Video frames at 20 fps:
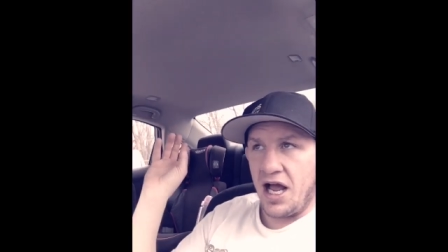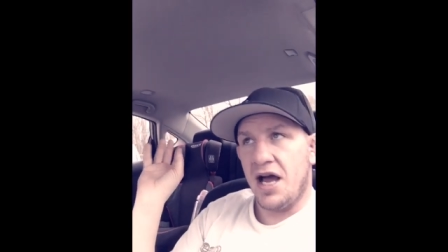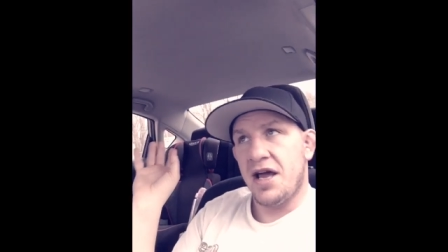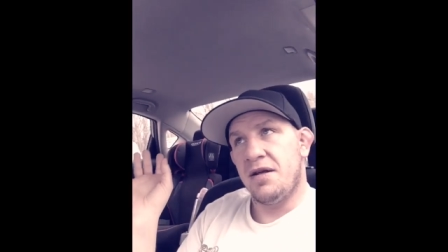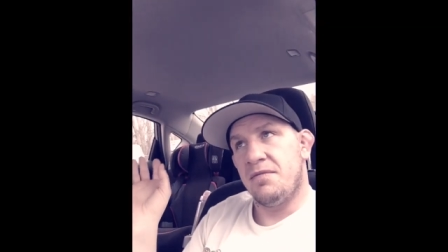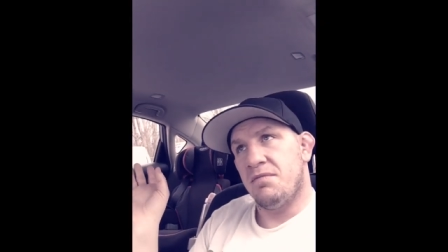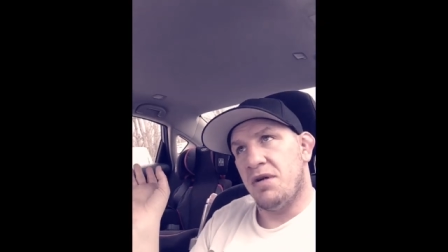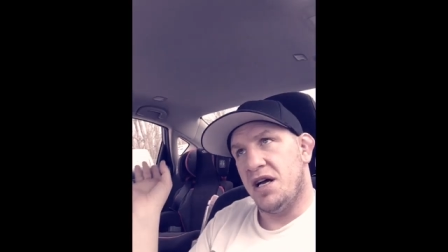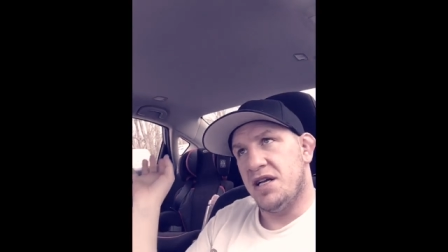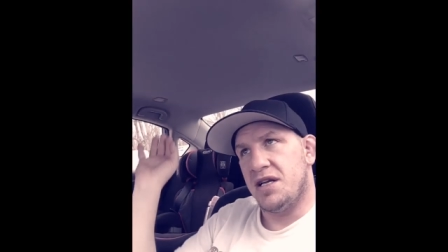
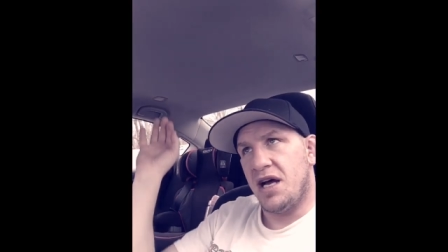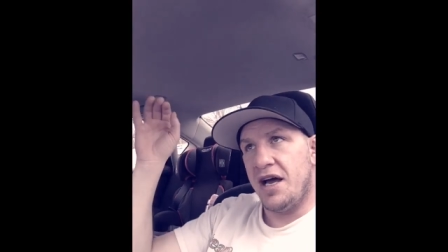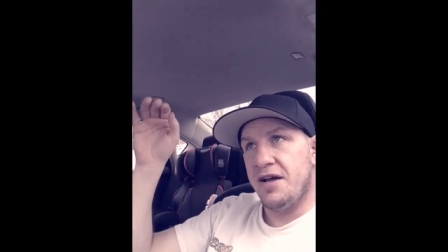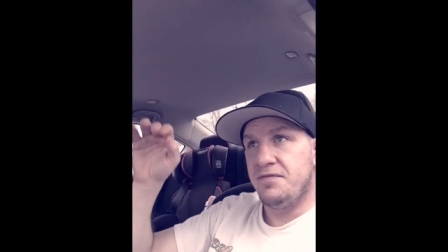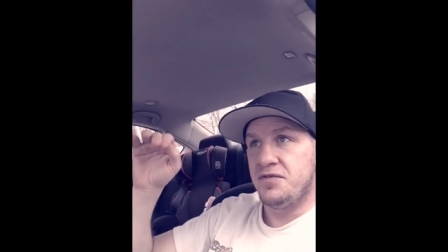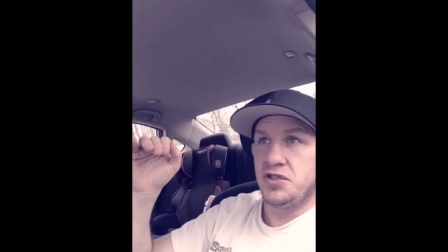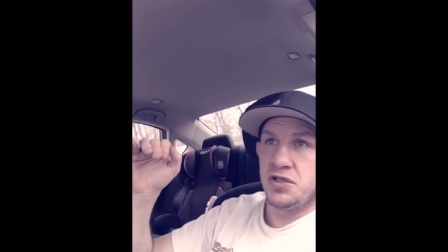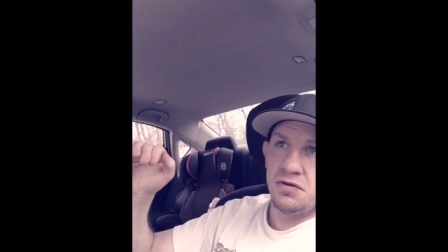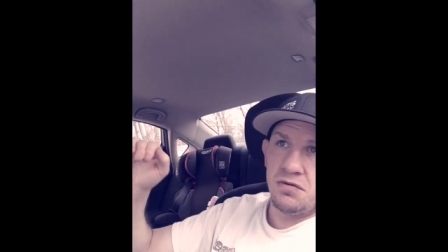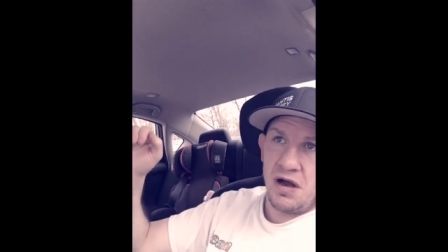I
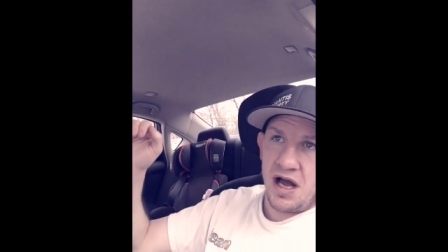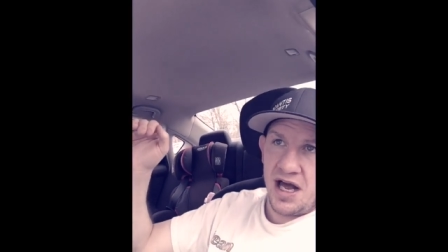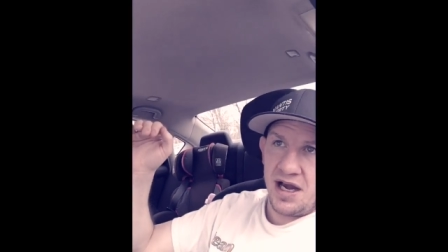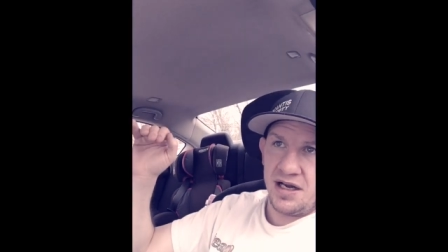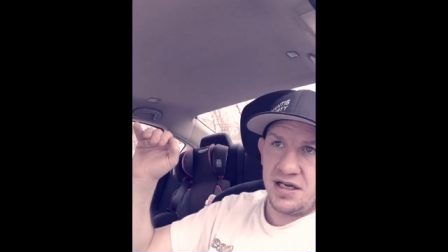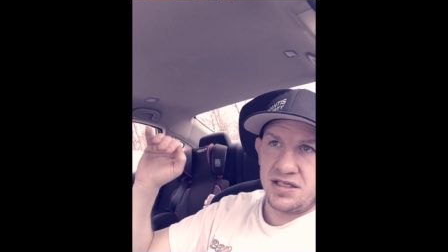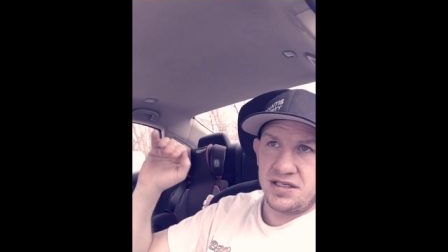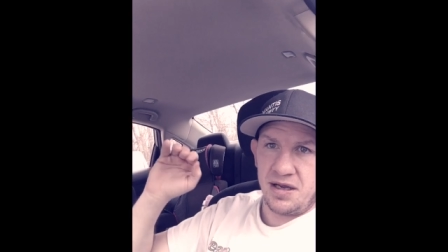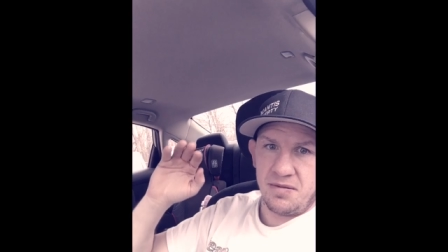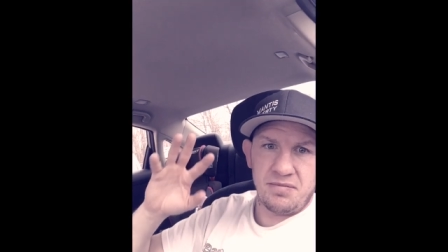have 2
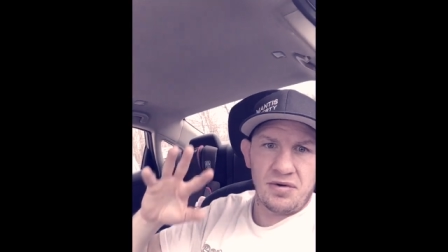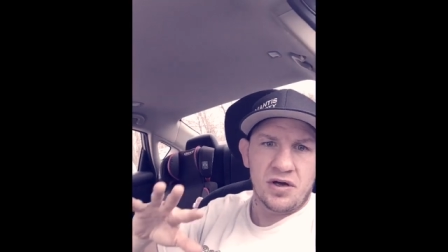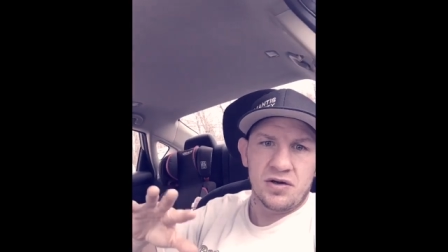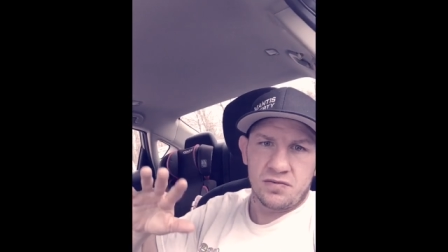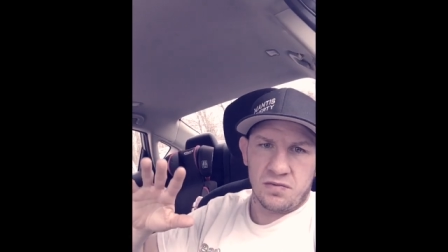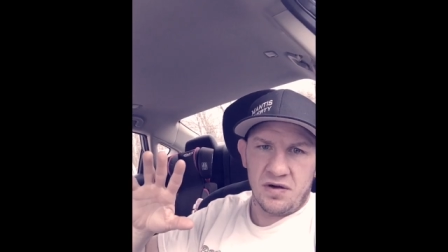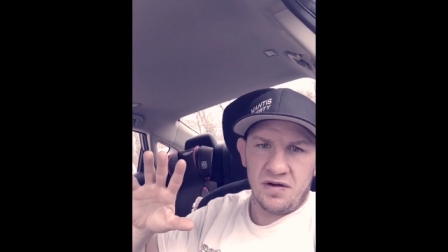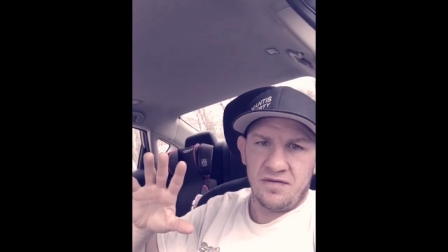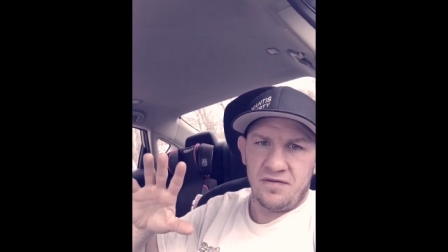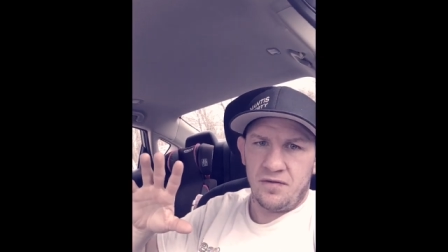attics. I built
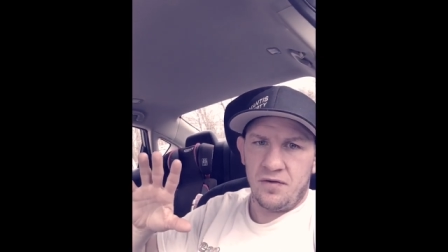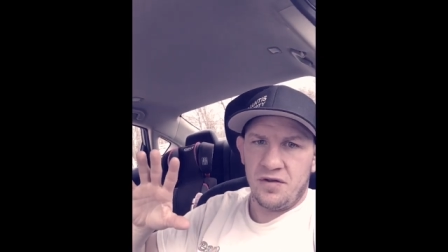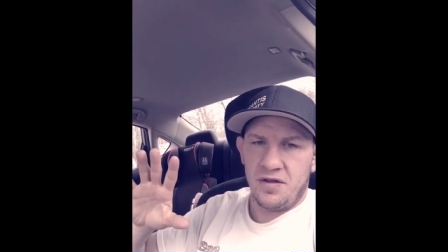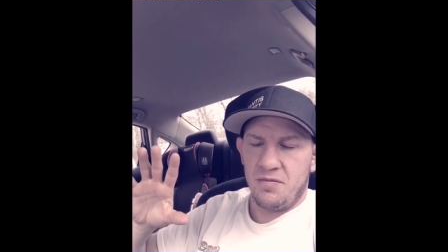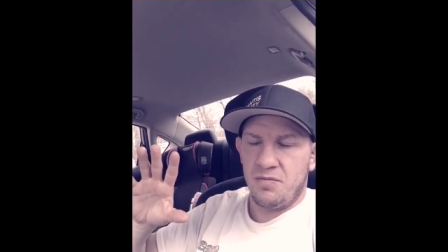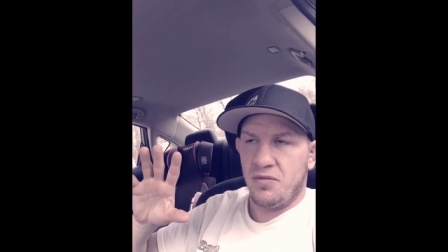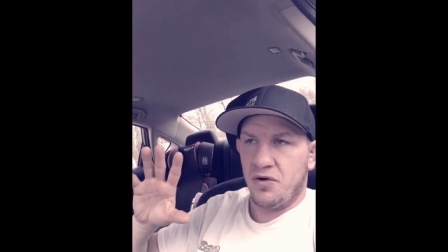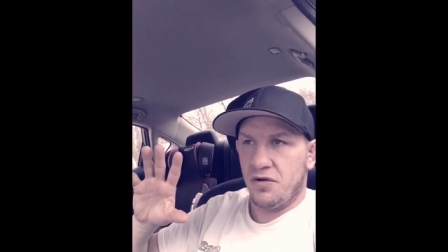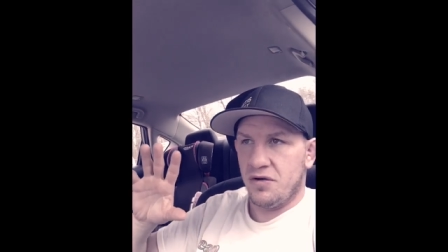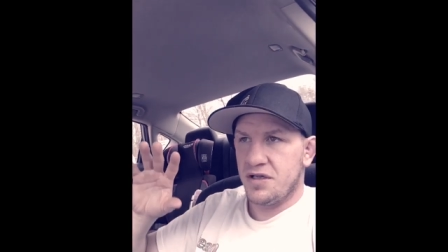one for the
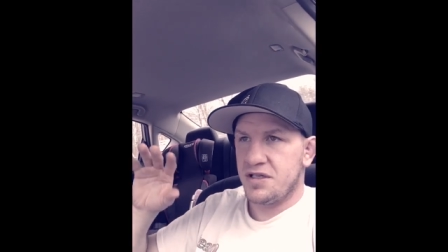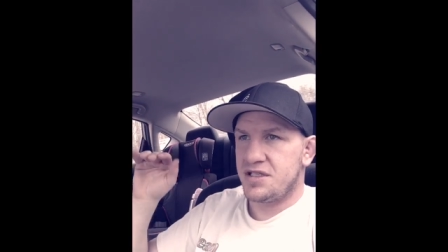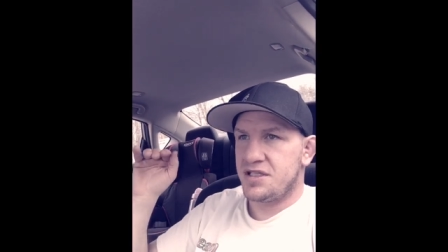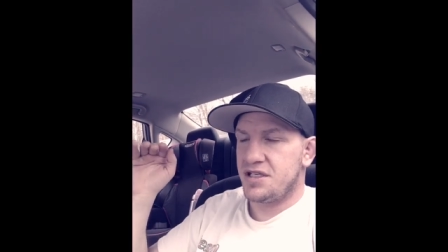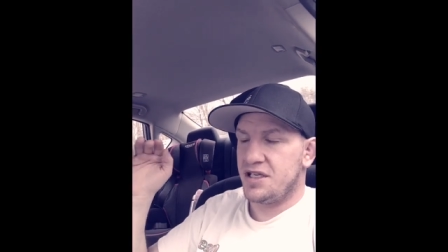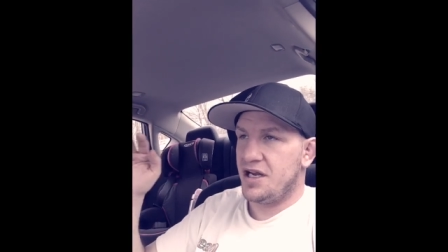bullets.